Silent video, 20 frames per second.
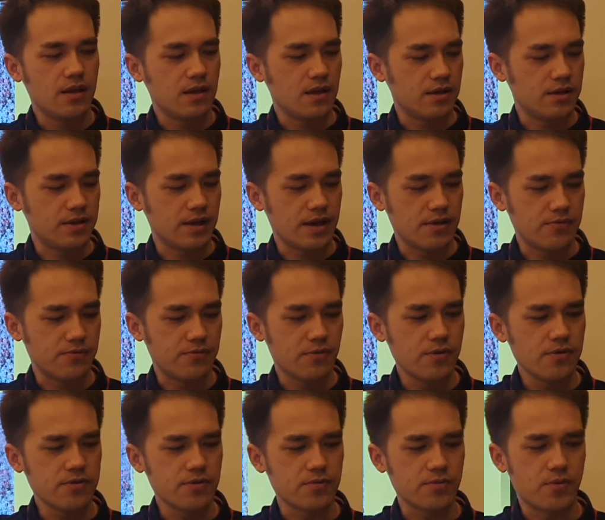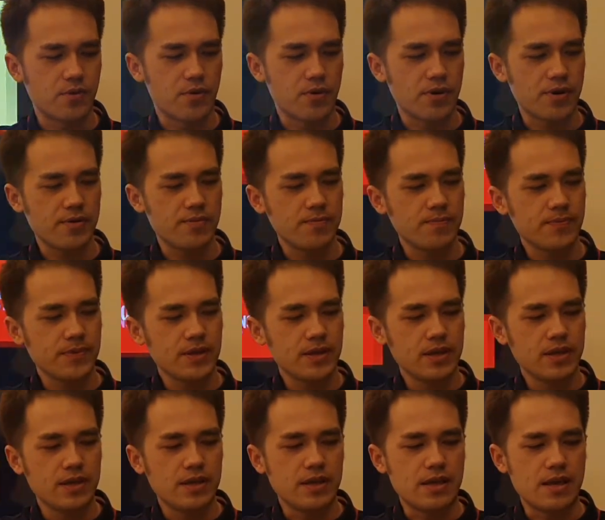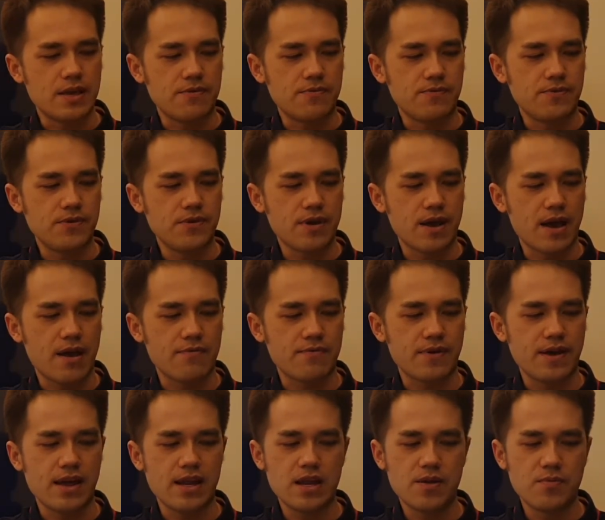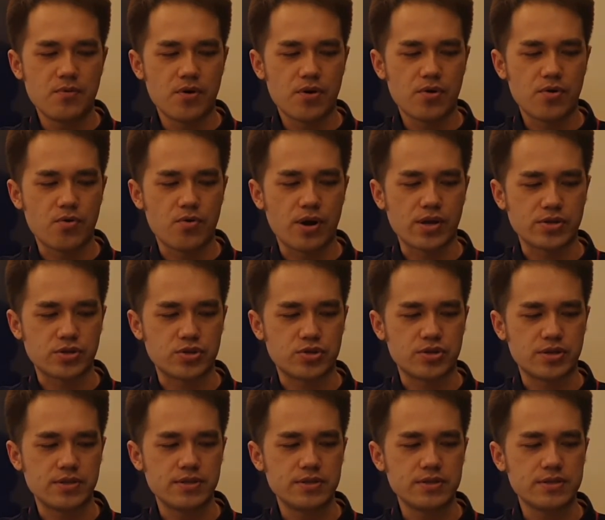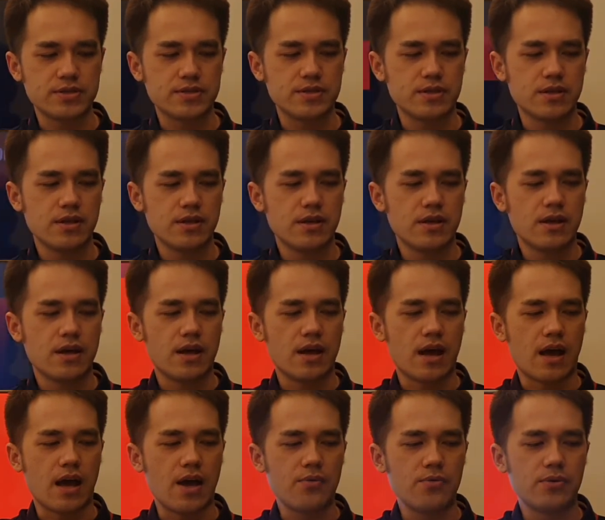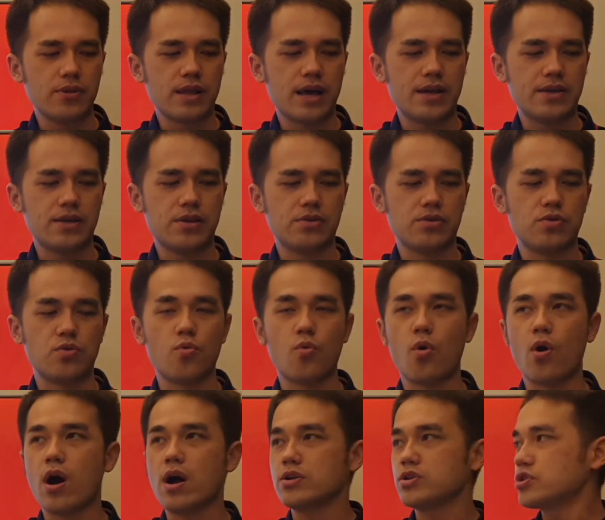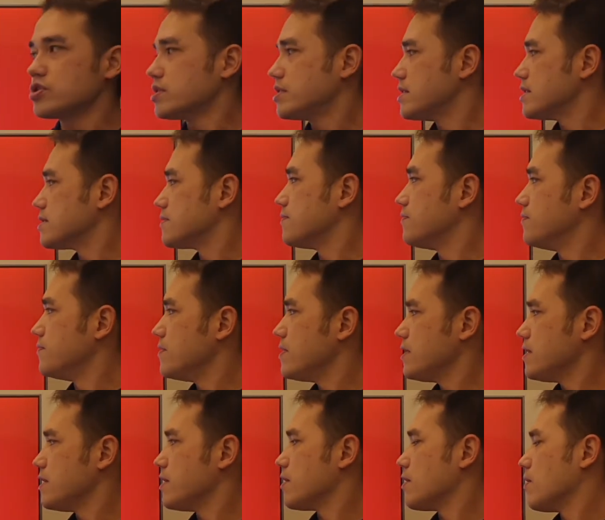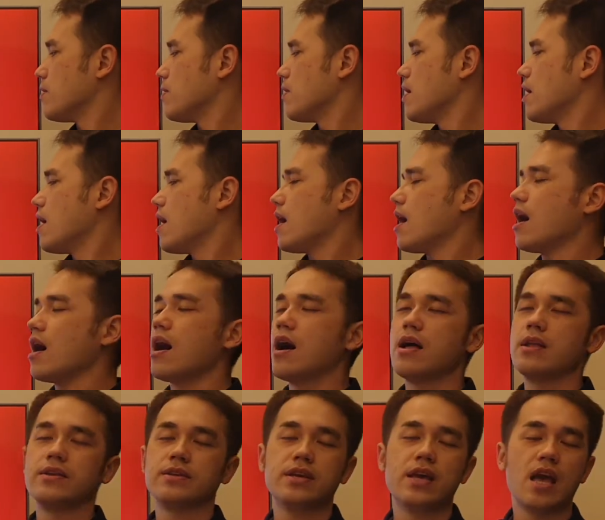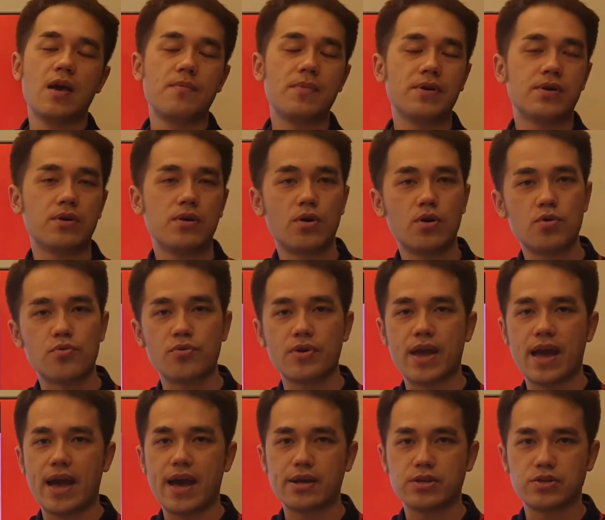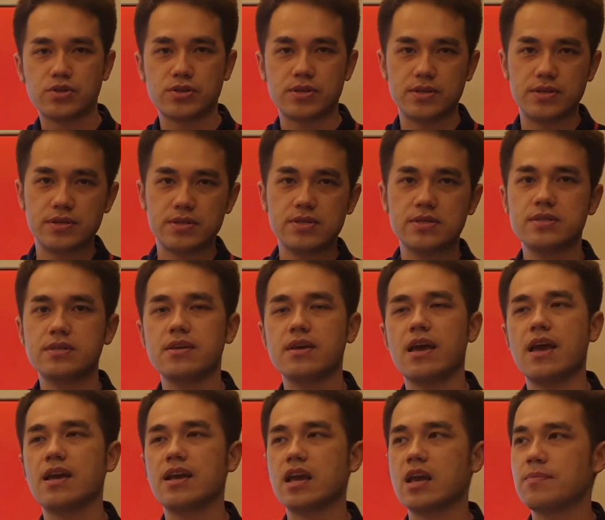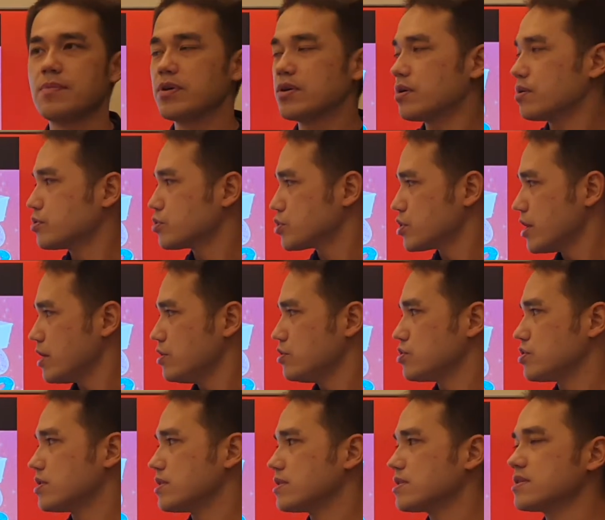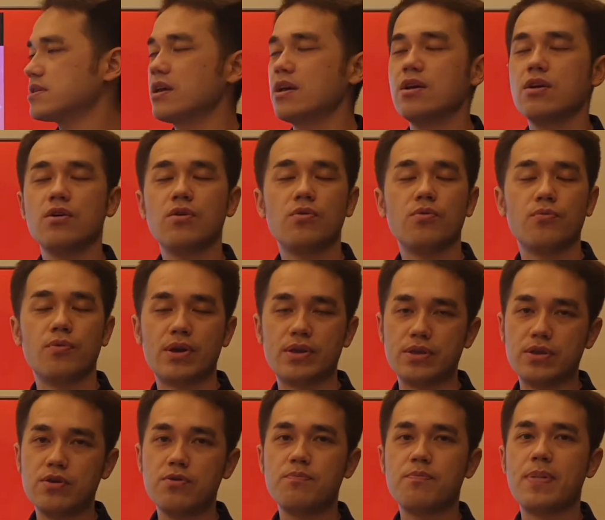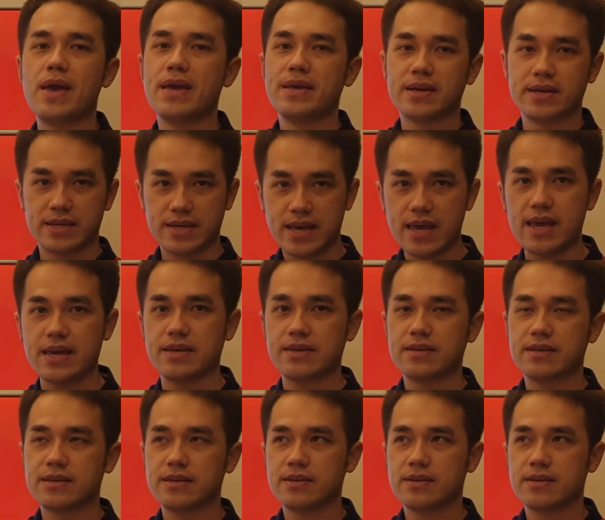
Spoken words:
Okay, furthermore, if you have any more questions, I would like you to watch this video on chemical reactions and chemical changes when you bake a cake.